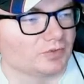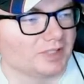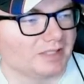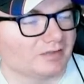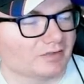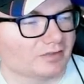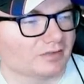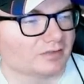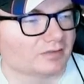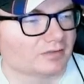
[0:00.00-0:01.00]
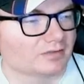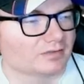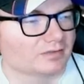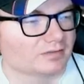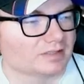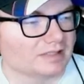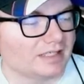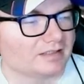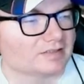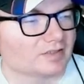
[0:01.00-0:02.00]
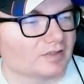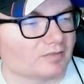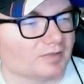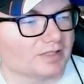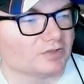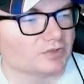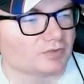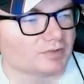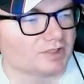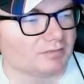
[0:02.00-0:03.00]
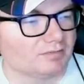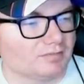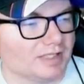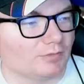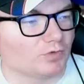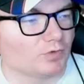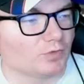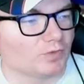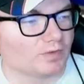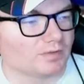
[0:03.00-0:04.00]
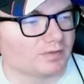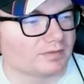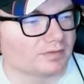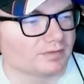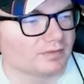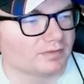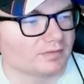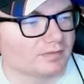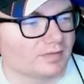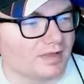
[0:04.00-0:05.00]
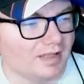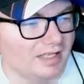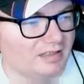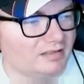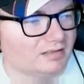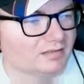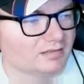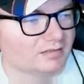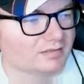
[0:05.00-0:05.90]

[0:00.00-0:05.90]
to either delay the start of my stream and record then